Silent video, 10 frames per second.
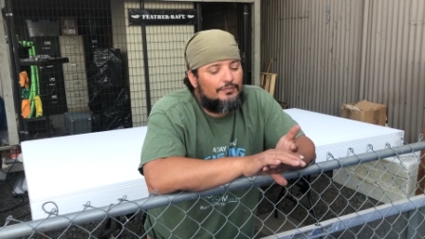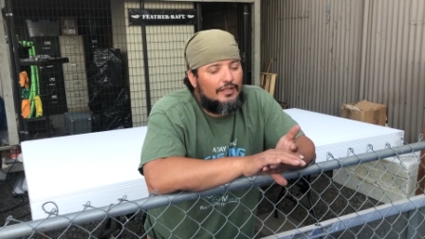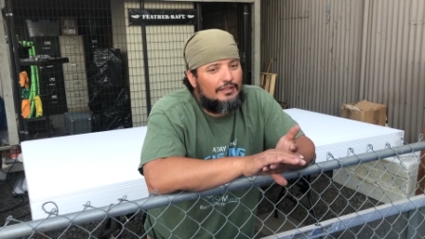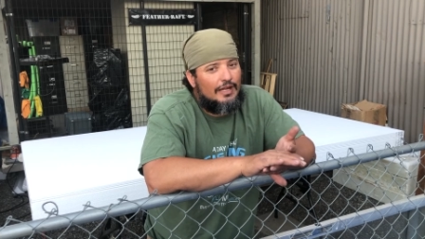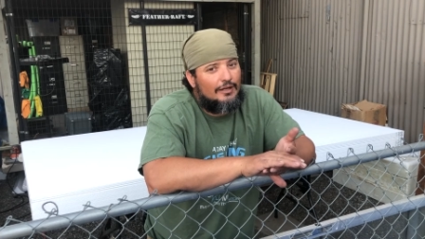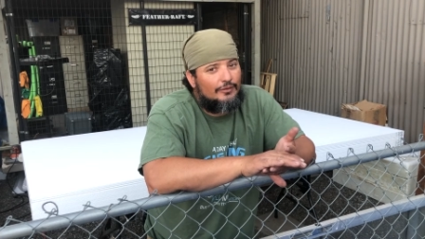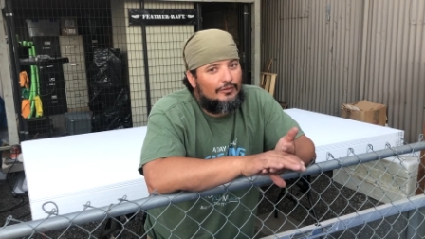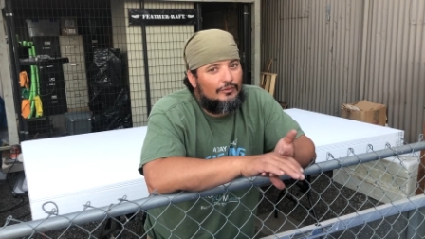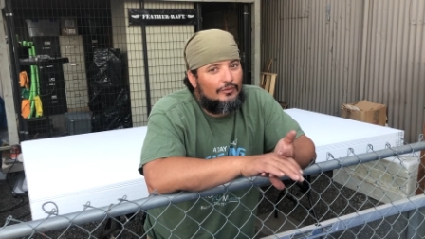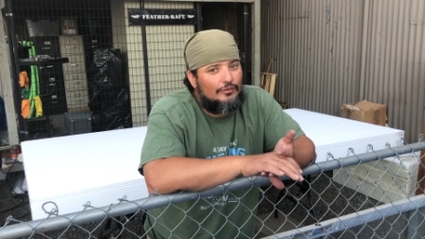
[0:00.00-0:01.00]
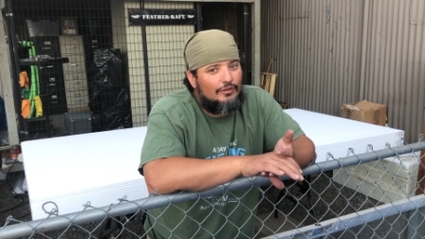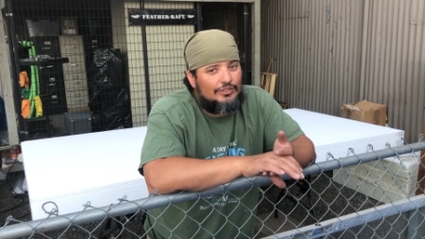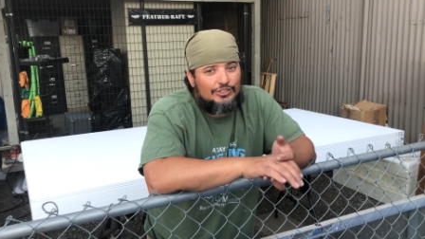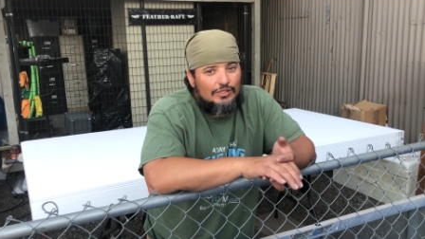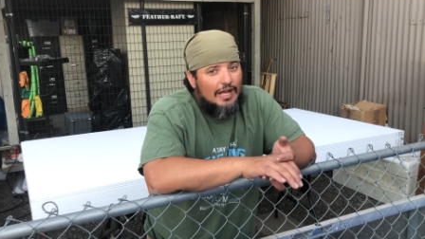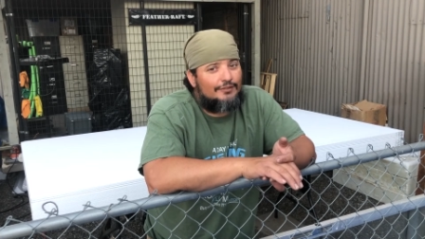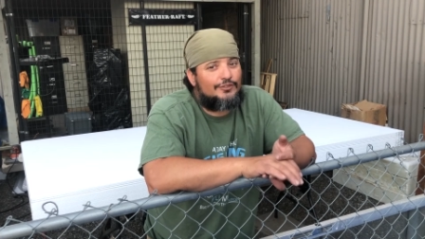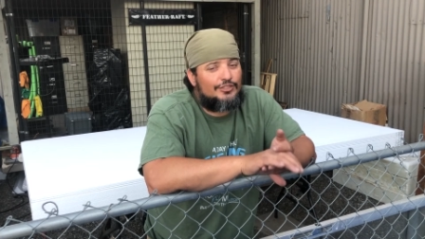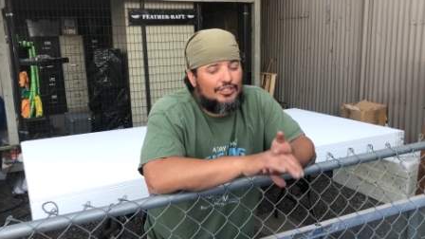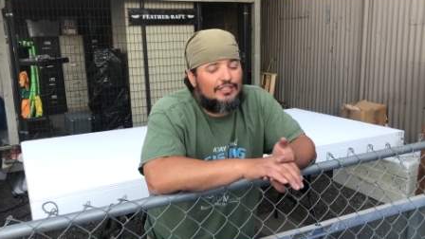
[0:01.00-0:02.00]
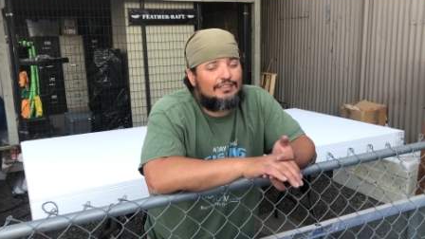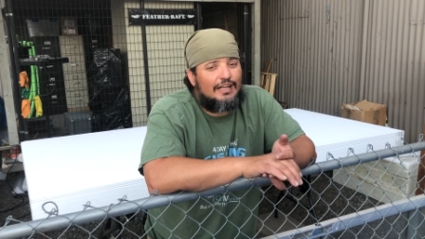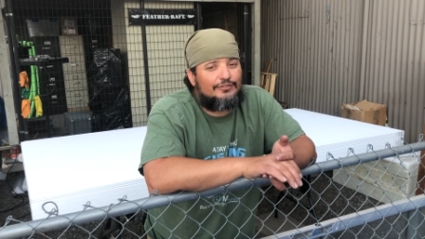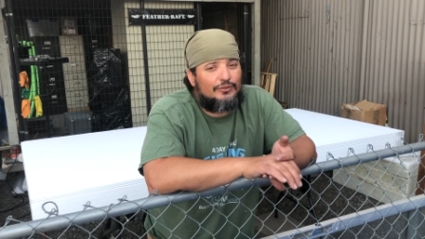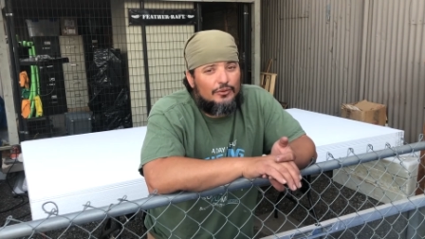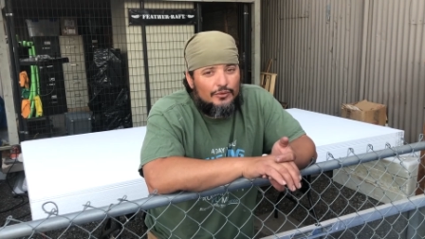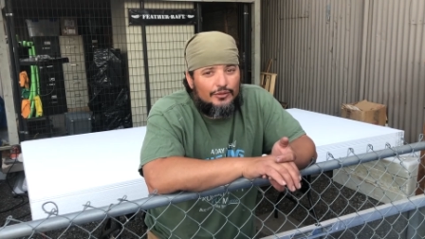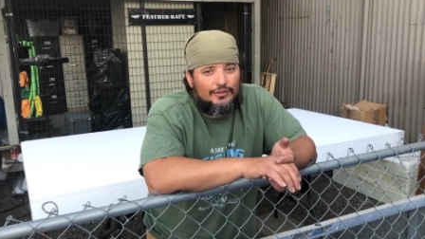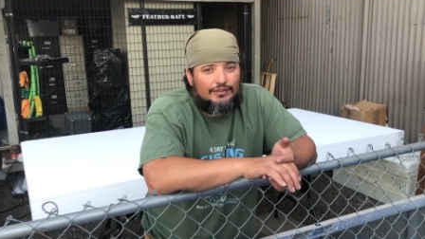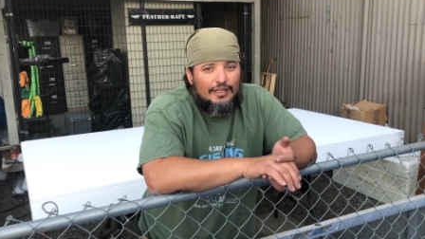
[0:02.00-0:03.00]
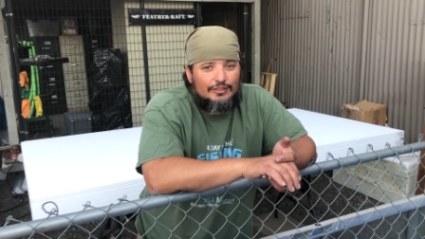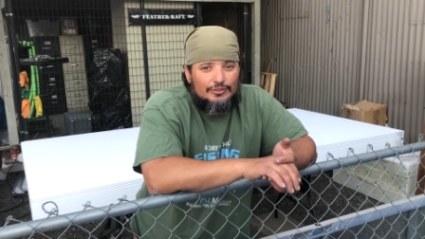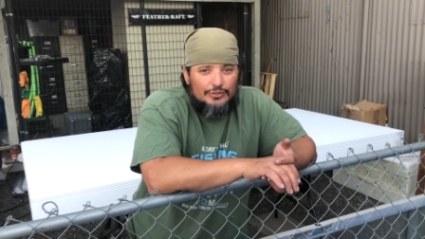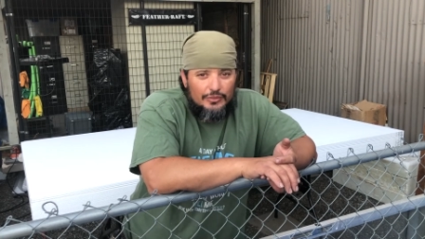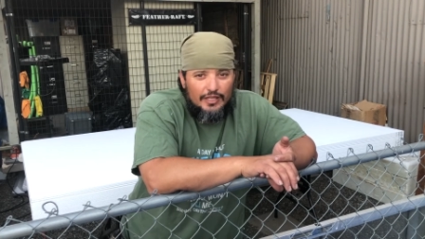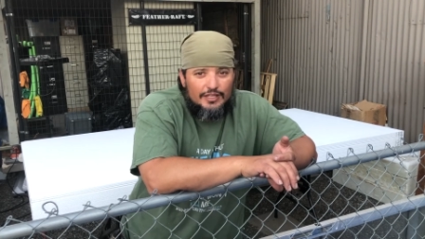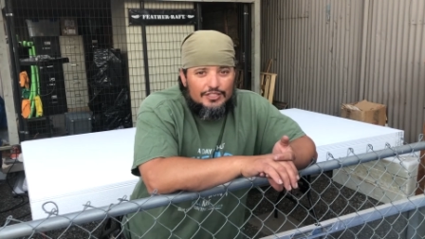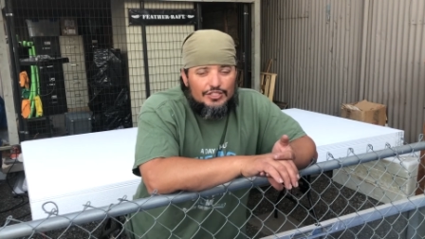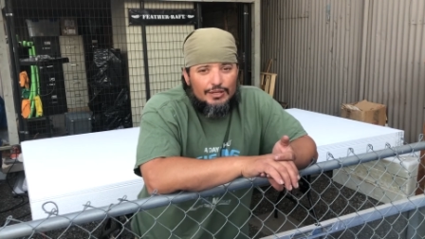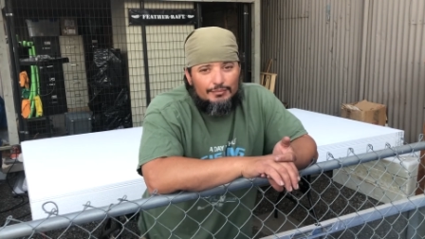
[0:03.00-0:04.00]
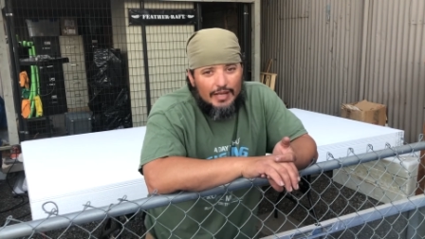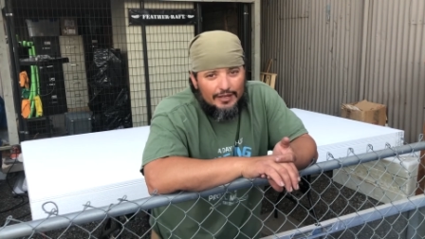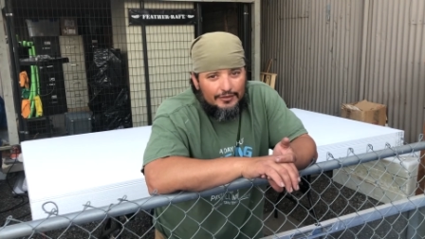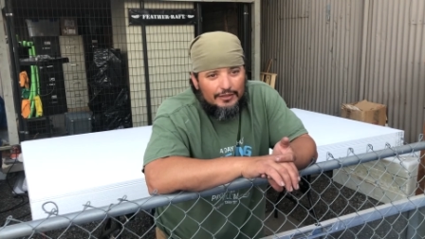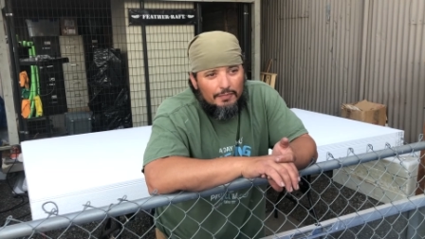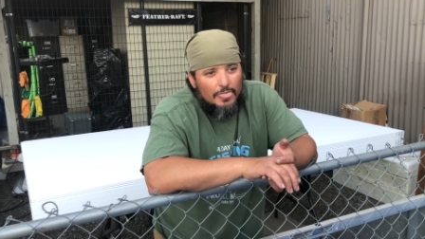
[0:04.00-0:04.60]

Now, just after ordering that new AGM battery,